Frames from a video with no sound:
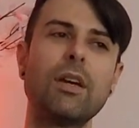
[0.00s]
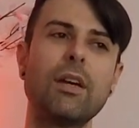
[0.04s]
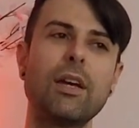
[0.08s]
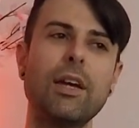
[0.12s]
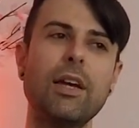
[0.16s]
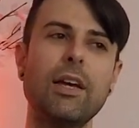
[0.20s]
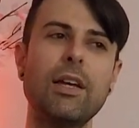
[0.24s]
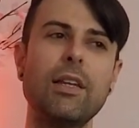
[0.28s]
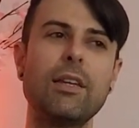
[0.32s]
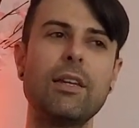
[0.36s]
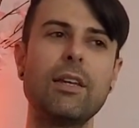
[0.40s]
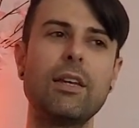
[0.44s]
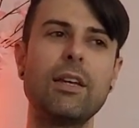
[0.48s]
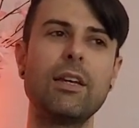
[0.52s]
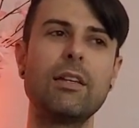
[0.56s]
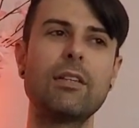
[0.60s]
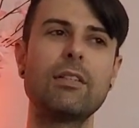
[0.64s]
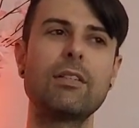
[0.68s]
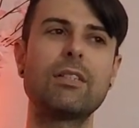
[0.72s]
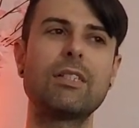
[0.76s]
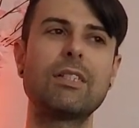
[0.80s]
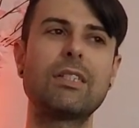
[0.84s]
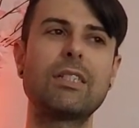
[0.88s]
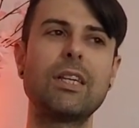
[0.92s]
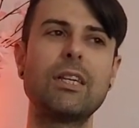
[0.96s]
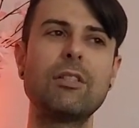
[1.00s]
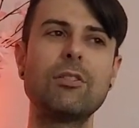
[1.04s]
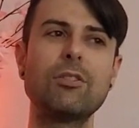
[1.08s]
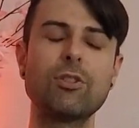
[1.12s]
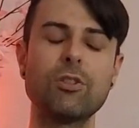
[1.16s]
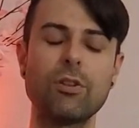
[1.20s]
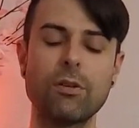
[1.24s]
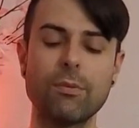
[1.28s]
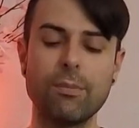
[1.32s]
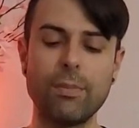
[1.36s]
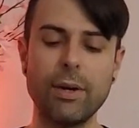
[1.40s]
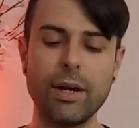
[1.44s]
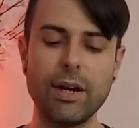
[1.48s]
And it sends
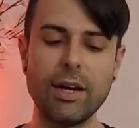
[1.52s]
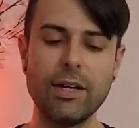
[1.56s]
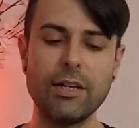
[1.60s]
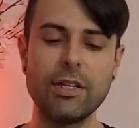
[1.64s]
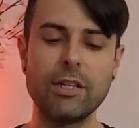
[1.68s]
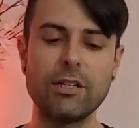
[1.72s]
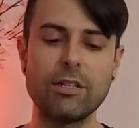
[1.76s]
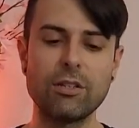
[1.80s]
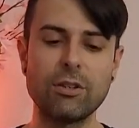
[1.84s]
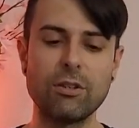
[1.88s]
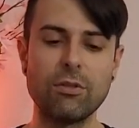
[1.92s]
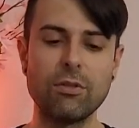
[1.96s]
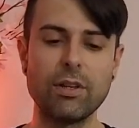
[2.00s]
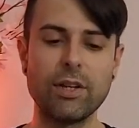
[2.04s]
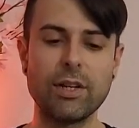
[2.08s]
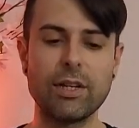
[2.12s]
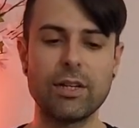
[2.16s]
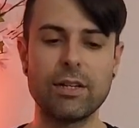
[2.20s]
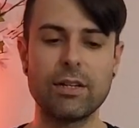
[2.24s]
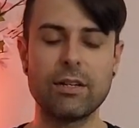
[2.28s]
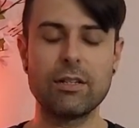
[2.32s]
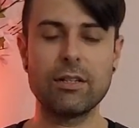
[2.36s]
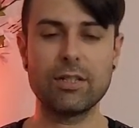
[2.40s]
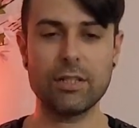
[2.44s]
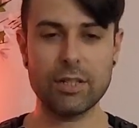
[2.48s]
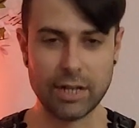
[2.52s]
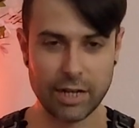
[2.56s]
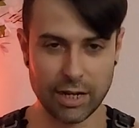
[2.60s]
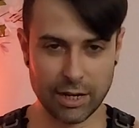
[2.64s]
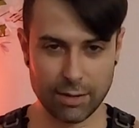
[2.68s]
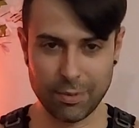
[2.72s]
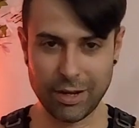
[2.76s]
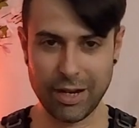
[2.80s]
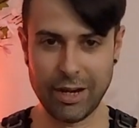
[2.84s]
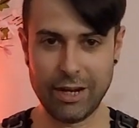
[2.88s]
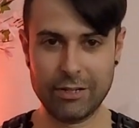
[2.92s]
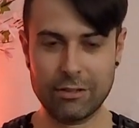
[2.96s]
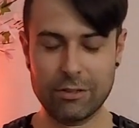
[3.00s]
your mind into like a
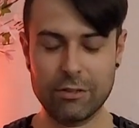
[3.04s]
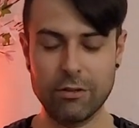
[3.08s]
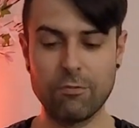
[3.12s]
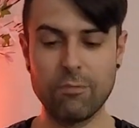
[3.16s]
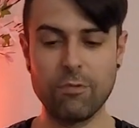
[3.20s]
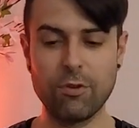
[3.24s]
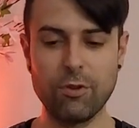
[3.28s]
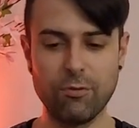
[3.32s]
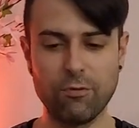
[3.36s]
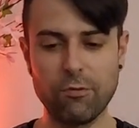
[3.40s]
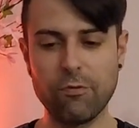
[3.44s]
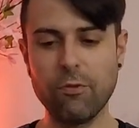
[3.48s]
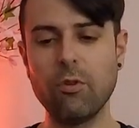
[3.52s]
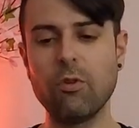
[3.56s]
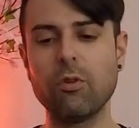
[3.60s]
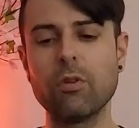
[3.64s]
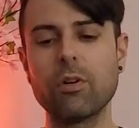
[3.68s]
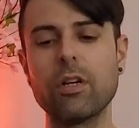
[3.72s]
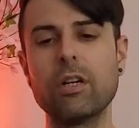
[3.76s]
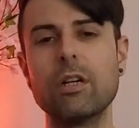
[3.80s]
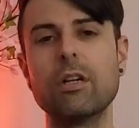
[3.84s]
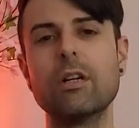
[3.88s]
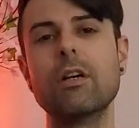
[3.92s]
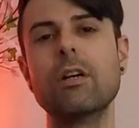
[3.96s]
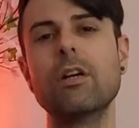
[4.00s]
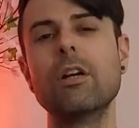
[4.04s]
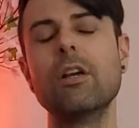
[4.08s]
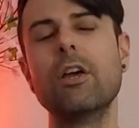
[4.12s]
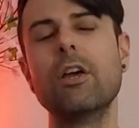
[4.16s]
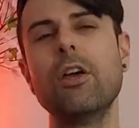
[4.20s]
climax of euphoria